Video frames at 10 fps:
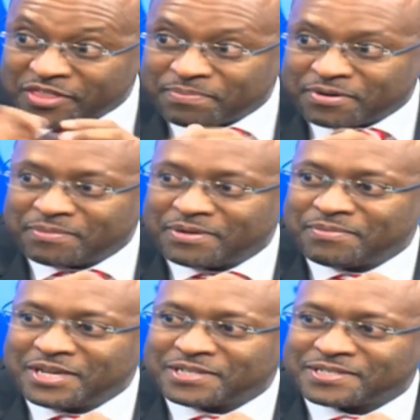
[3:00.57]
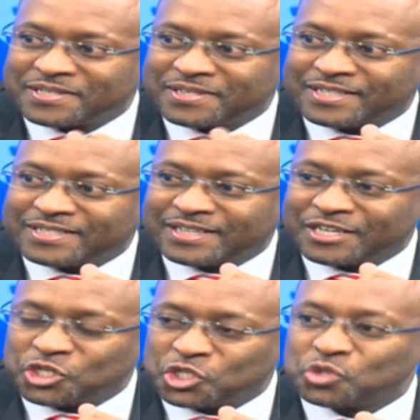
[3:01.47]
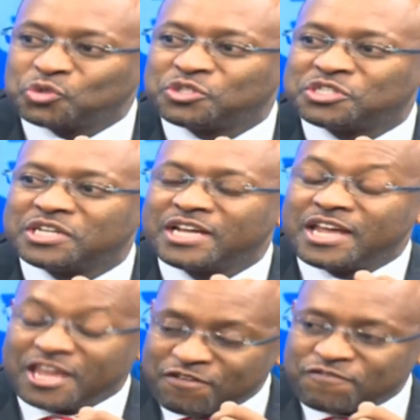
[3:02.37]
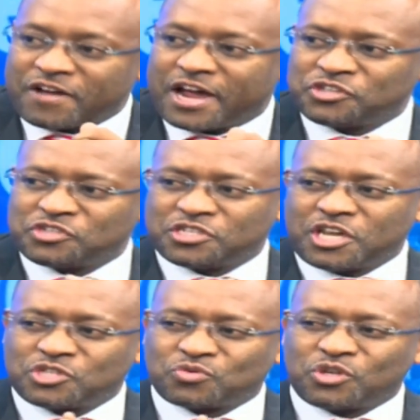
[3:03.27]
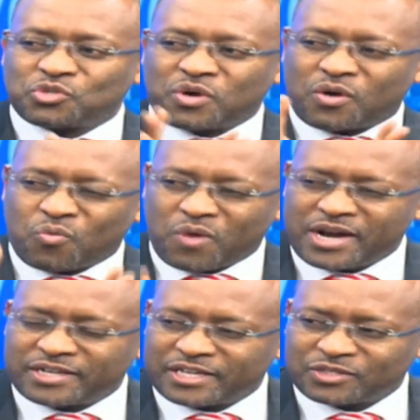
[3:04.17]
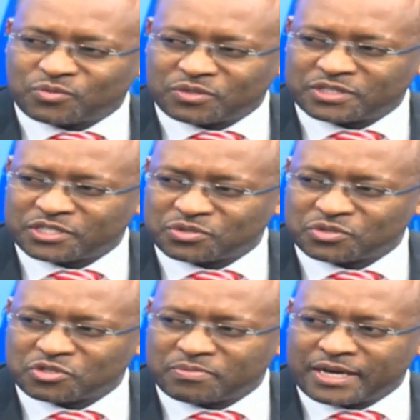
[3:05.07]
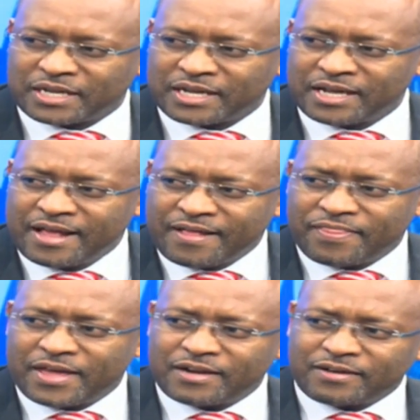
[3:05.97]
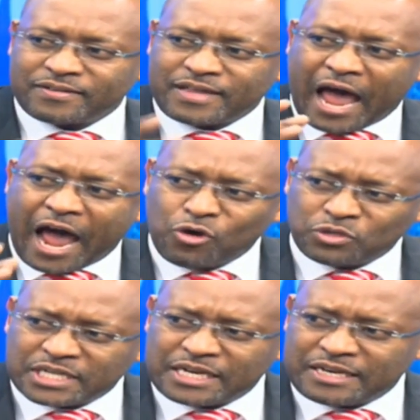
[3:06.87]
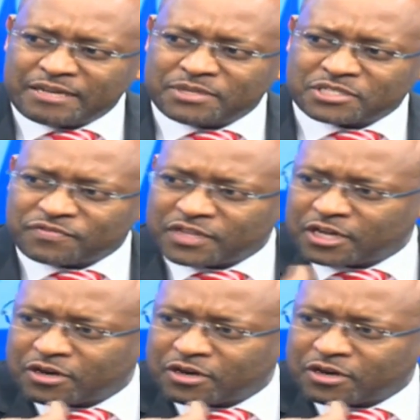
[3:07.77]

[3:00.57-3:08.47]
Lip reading: where the problem is, that if ICJ is going to award that waters to Somalia, then on the outer limits of the